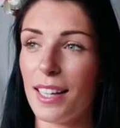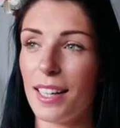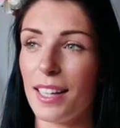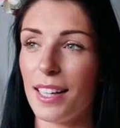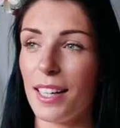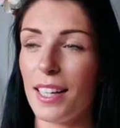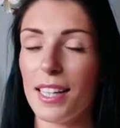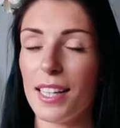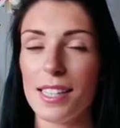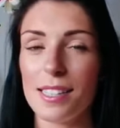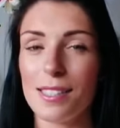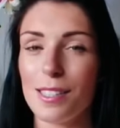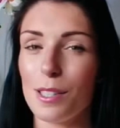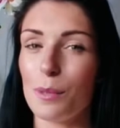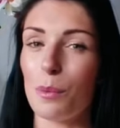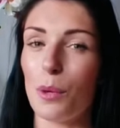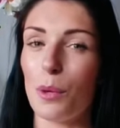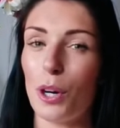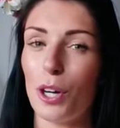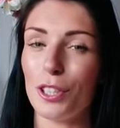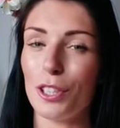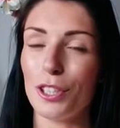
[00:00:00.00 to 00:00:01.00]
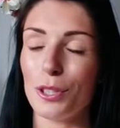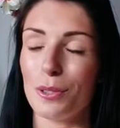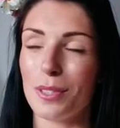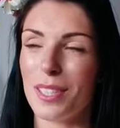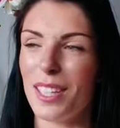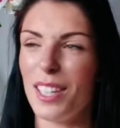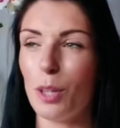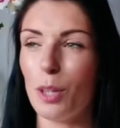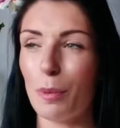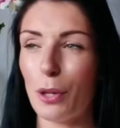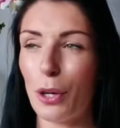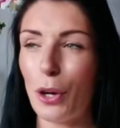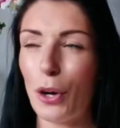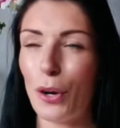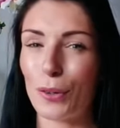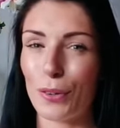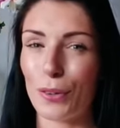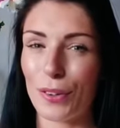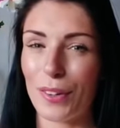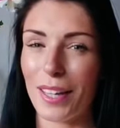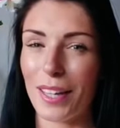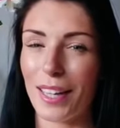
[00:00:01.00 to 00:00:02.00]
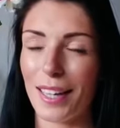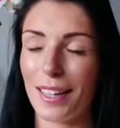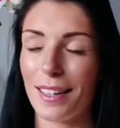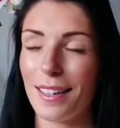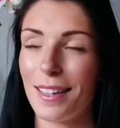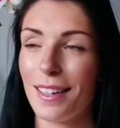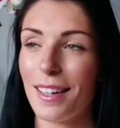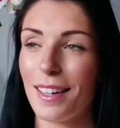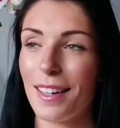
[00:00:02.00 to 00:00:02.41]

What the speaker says: an easy watch. It's a little bit horror-y.